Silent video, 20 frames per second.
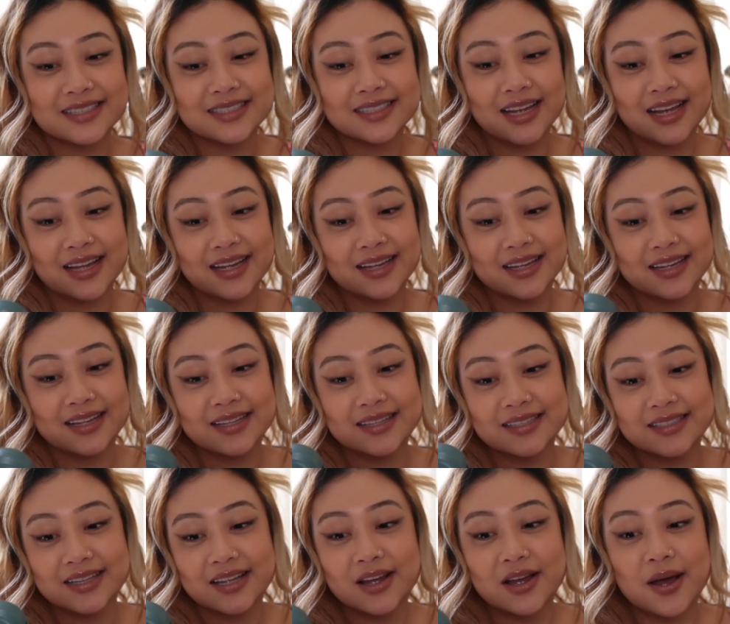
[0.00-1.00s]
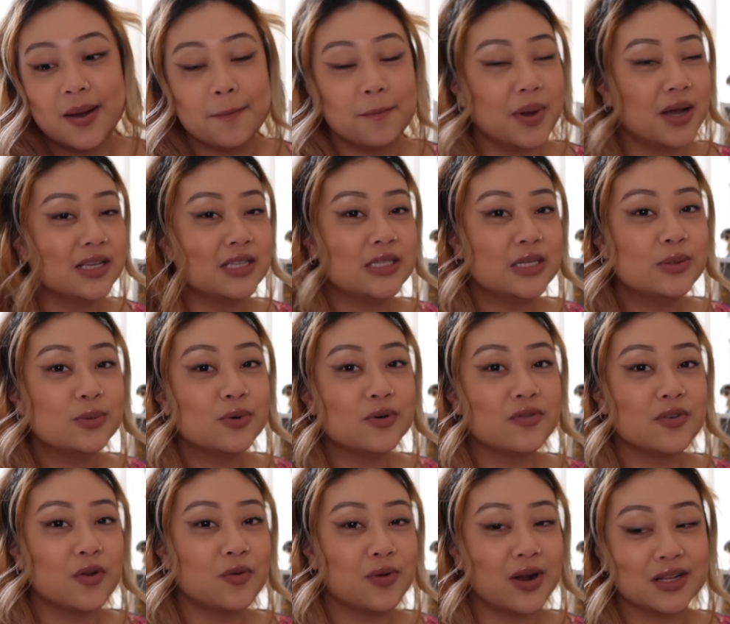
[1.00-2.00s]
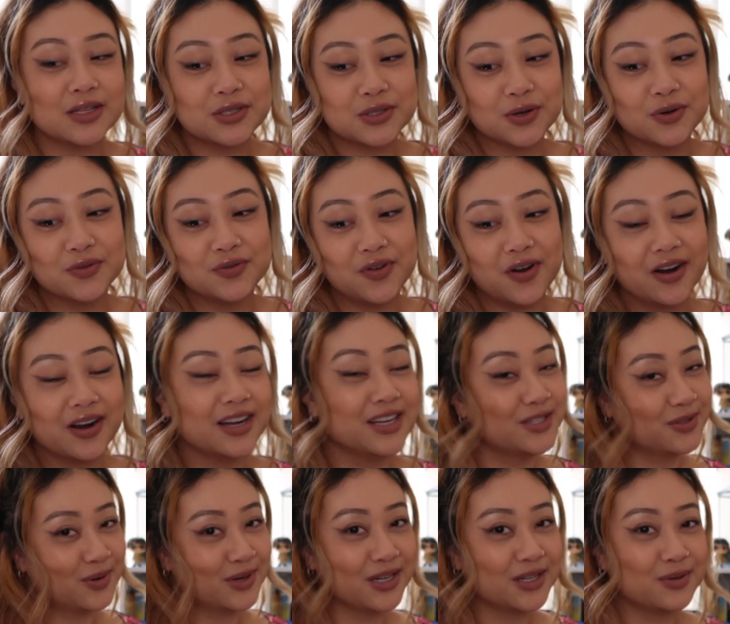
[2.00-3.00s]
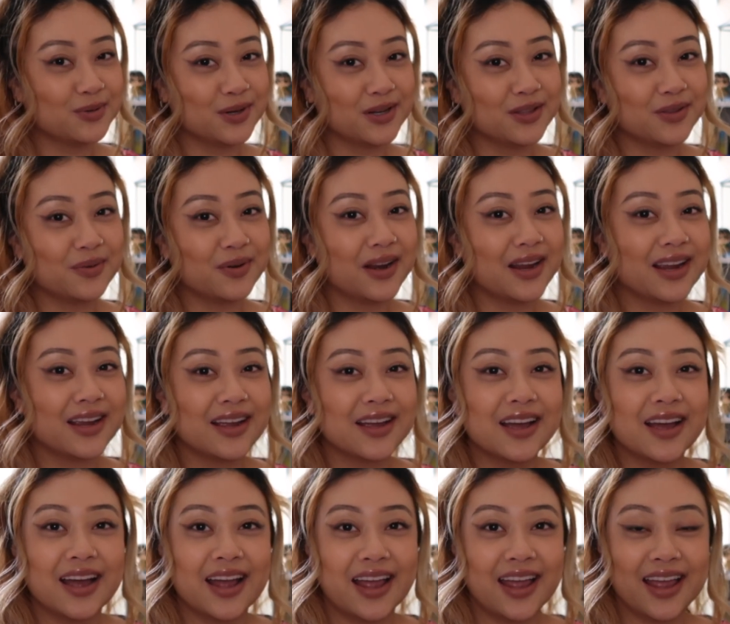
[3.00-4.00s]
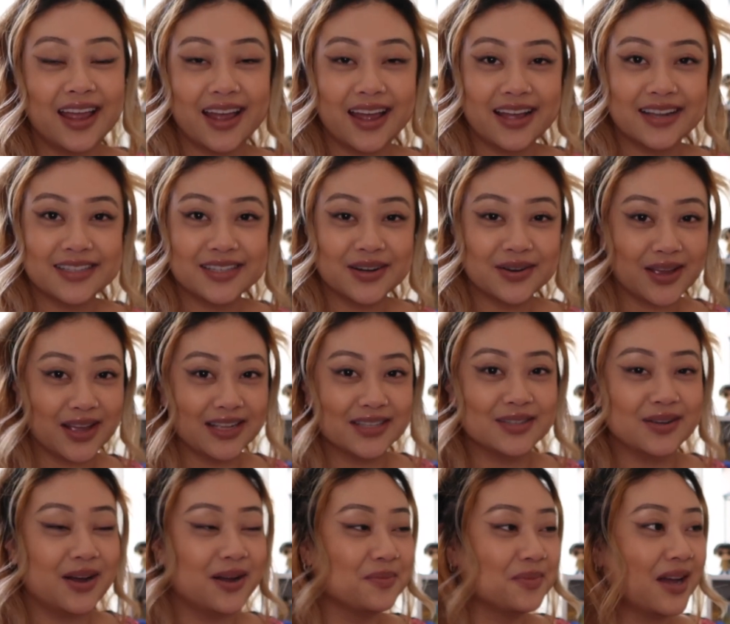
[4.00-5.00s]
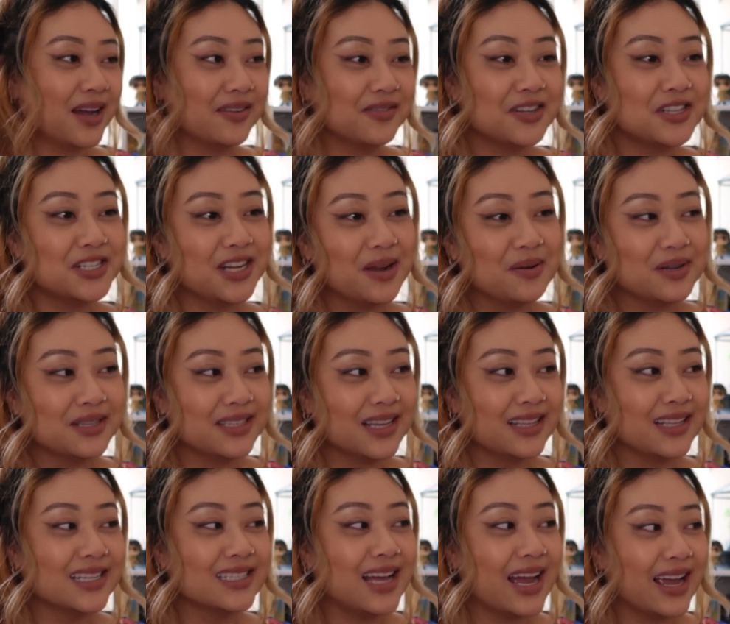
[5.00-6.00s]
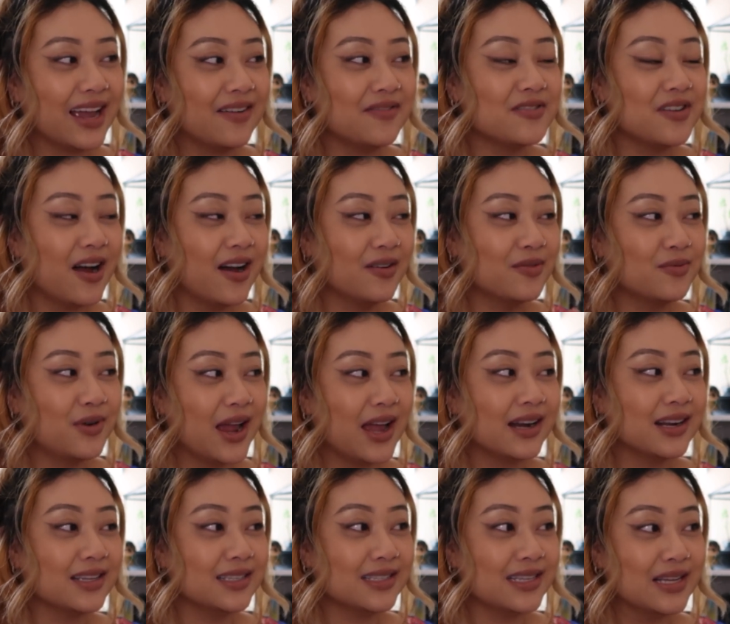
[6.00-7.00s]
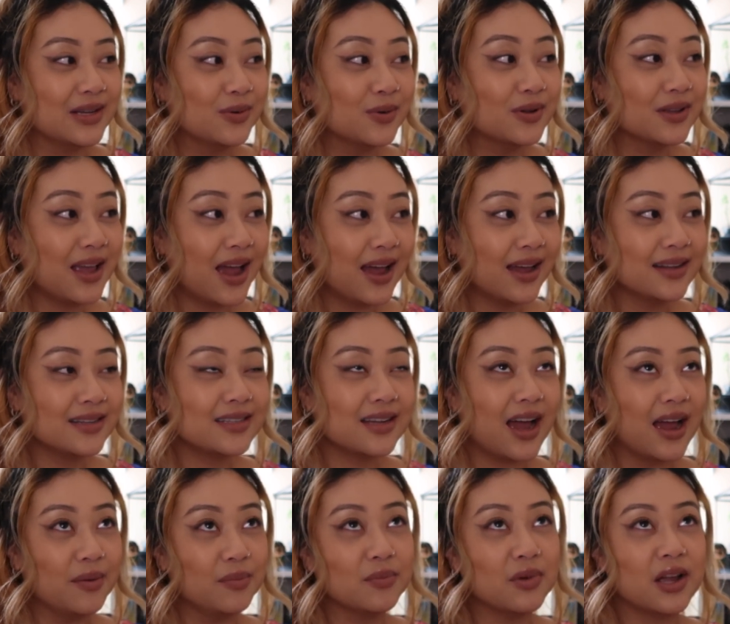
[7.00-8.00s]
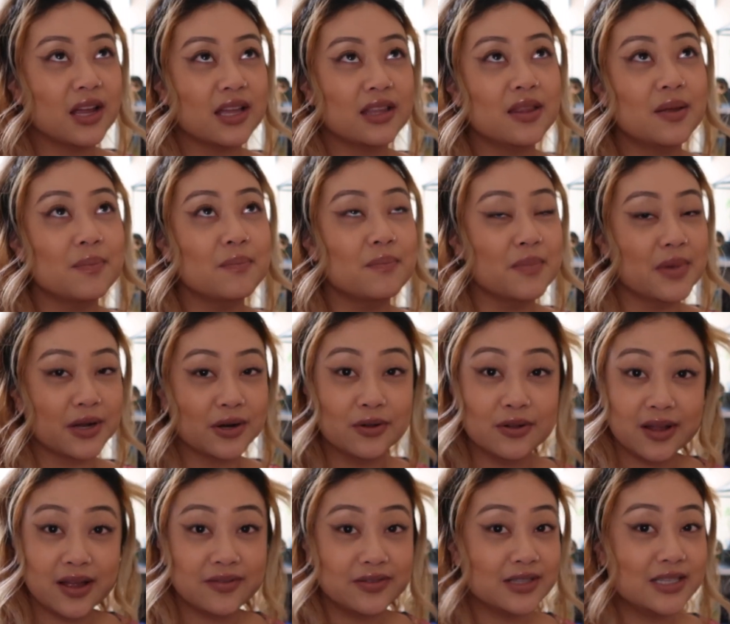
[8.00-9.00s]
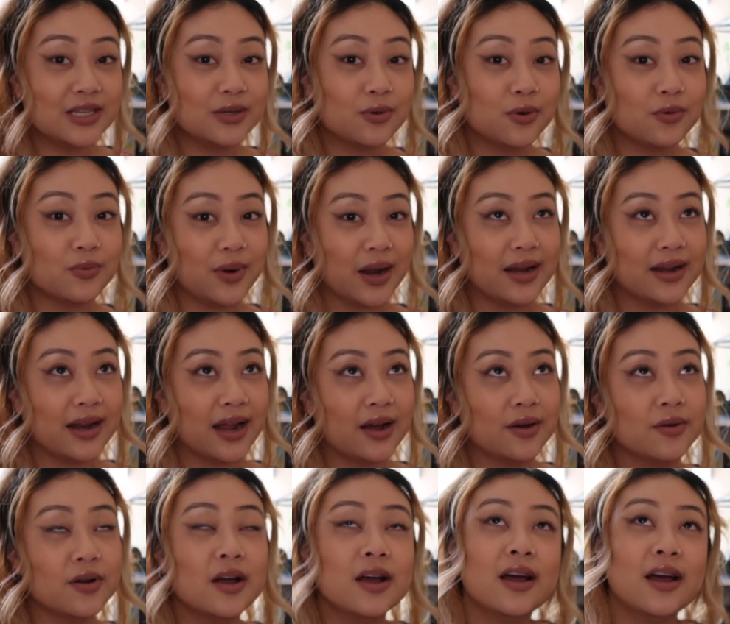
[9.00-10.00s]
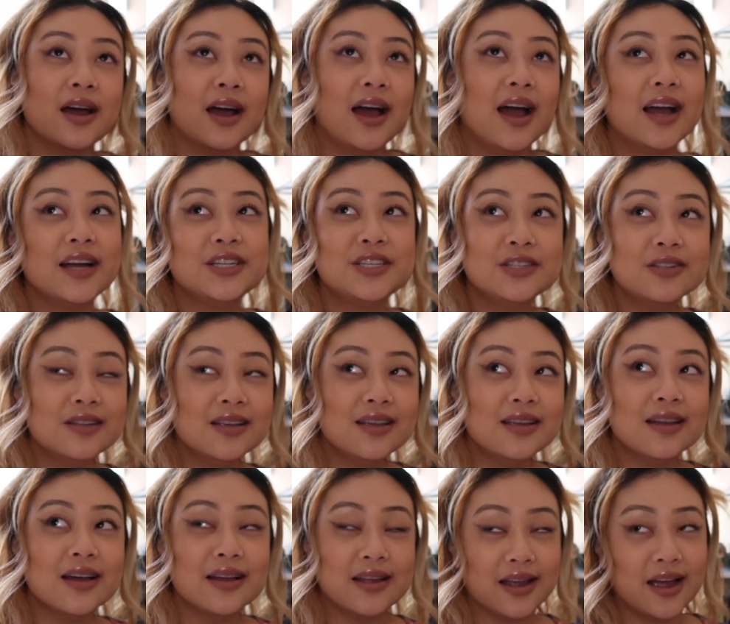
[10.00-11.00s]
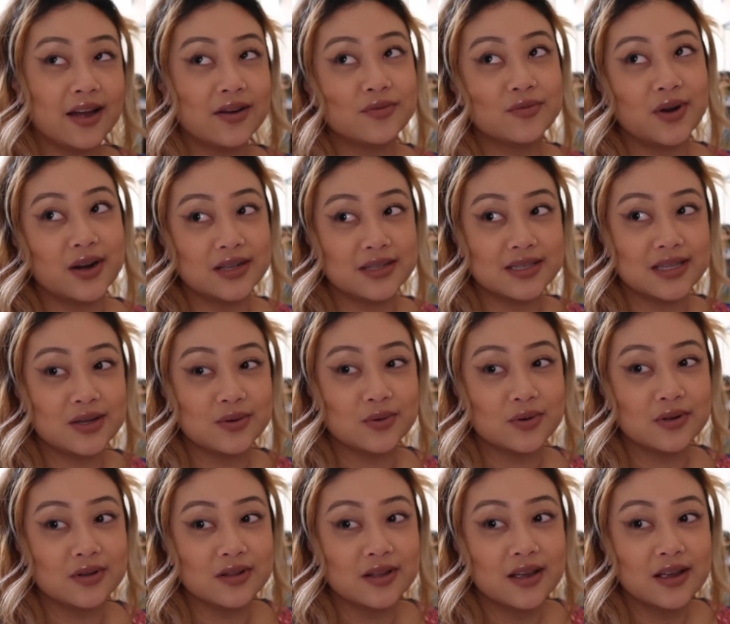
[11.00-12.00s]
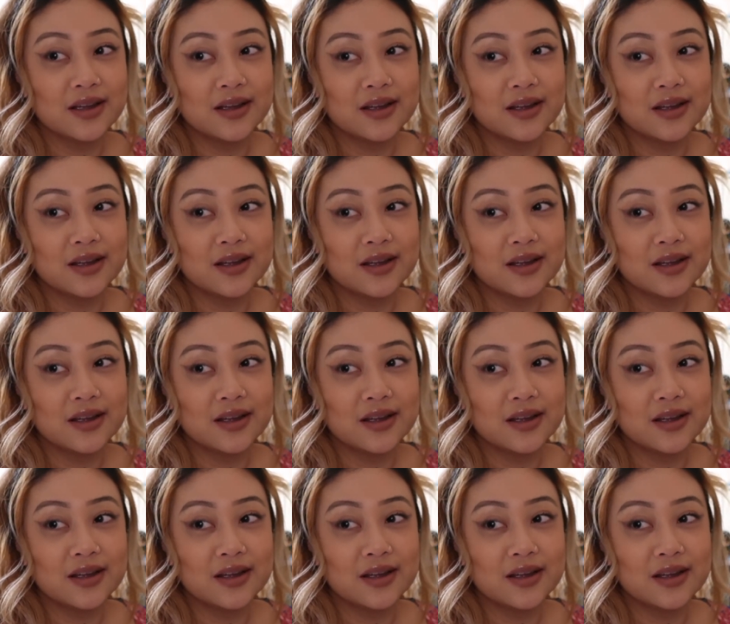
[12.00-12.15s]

says, best sequel have you read so far in twenty twenty-three? And okay, so I'm kind of ashamed to say this, I have not read a sequel yet. I'm in the middle of a sequel right now. Actually, I have read a sequel.